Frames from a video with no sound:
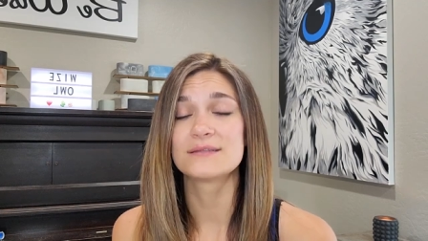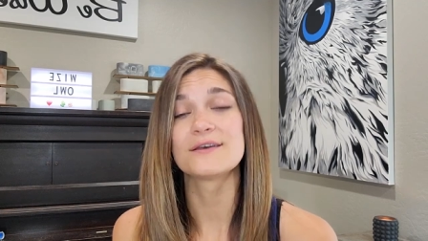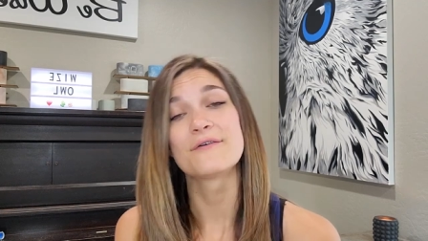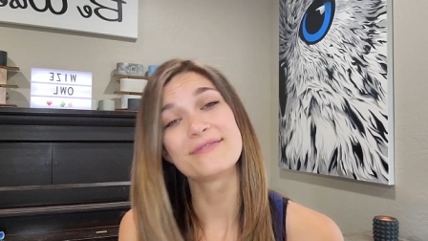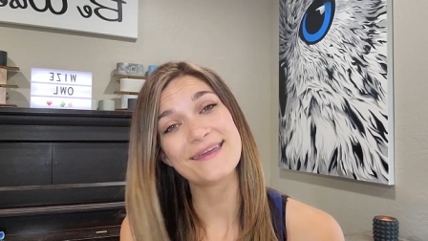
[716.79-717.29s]

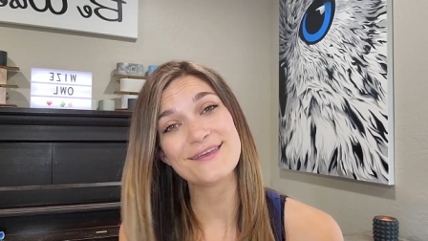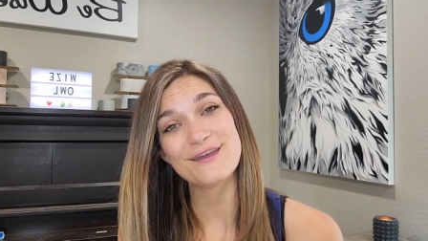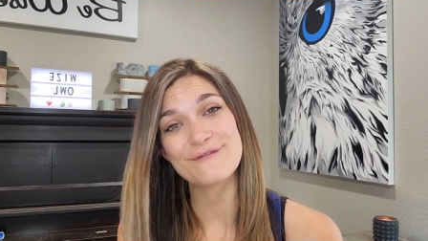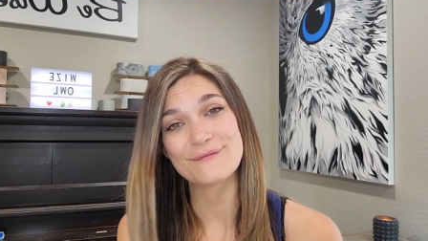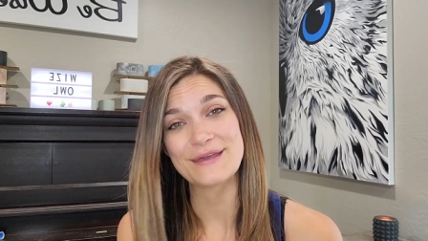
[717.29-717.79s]
so thank
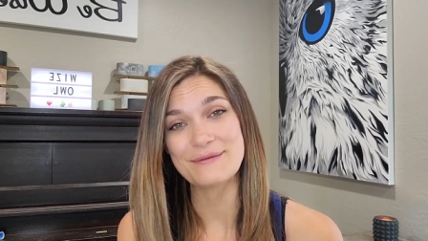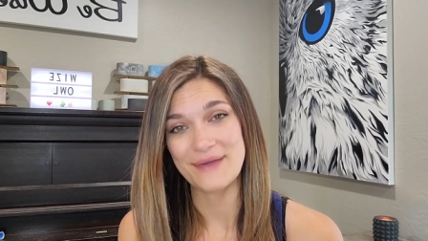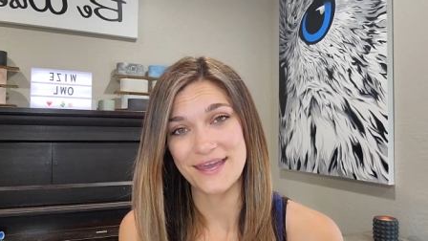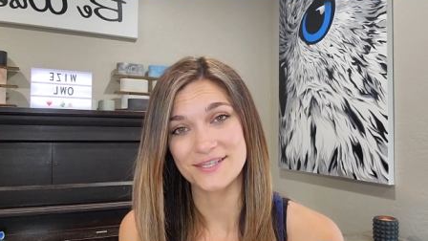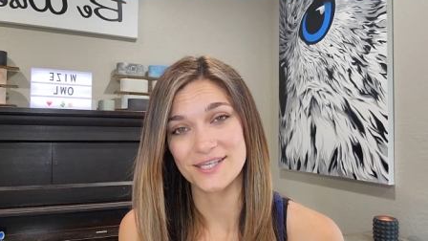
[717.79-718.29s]
you for being
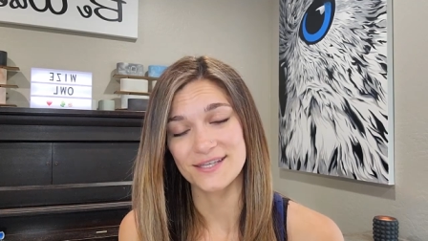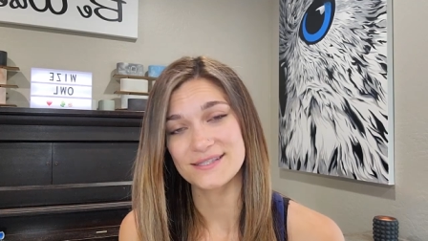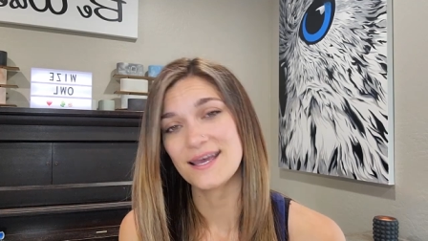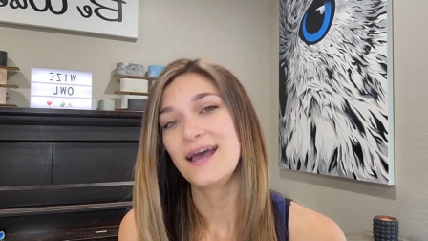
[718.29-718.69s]
patient.